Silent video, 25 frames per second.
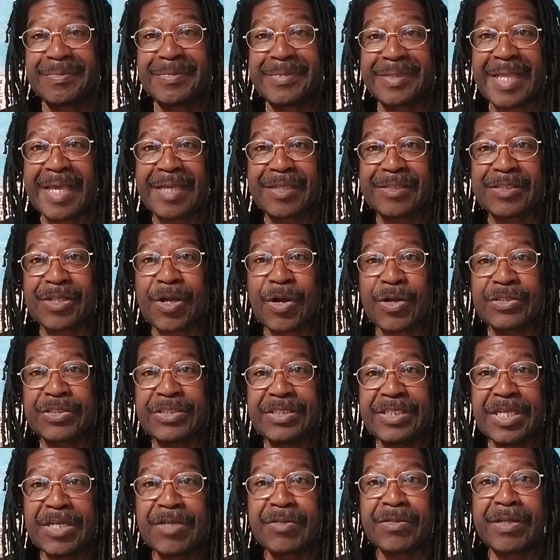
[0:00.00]
that are
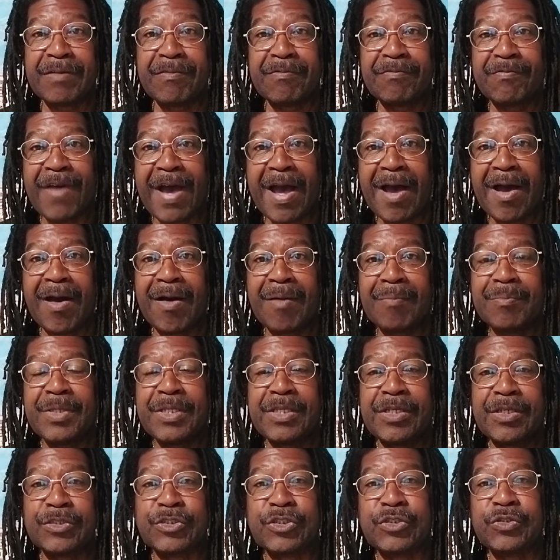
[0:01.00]
still involved
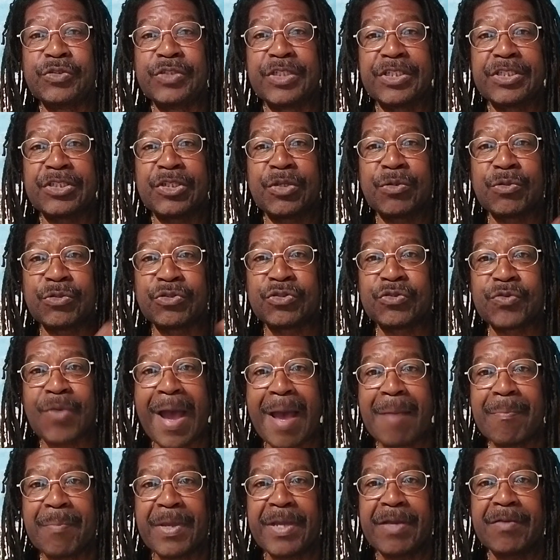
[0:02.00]
because you just don't
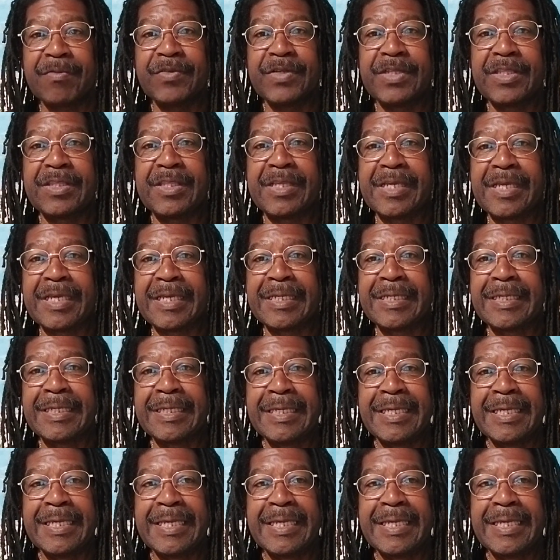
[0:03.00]
drop everything